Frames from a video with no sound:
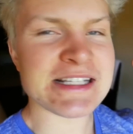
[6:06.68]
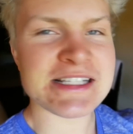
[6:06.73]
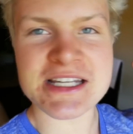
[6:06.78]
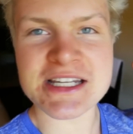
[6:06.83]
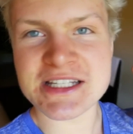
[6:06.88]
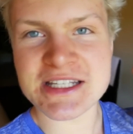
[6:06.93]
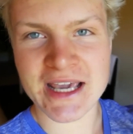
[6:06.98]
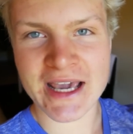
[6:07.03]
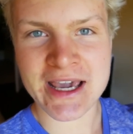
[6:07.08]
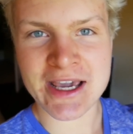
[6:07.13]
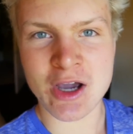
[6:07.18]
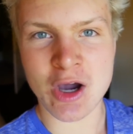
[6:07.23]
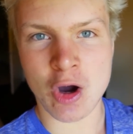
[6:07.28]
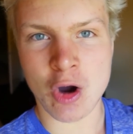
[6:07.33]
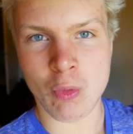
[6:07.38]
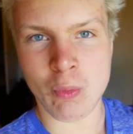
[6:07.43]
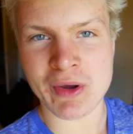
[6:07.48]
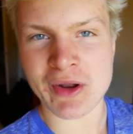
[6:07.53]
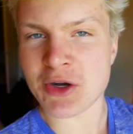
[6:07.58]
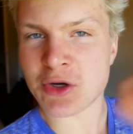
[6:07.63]
In San
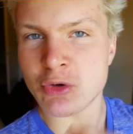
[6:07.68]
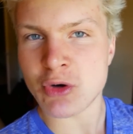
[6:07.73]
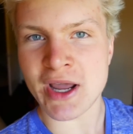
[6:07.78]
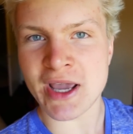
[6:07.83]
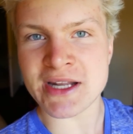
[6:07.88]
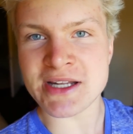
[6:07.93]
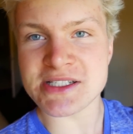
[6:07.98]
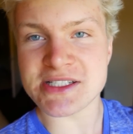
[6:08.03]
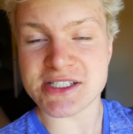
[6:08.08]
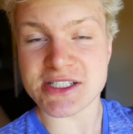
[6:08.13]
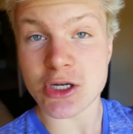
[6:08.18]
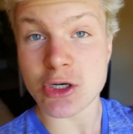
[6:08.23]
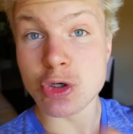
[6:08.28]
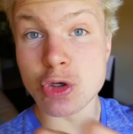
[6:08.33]
Diego, when it rains,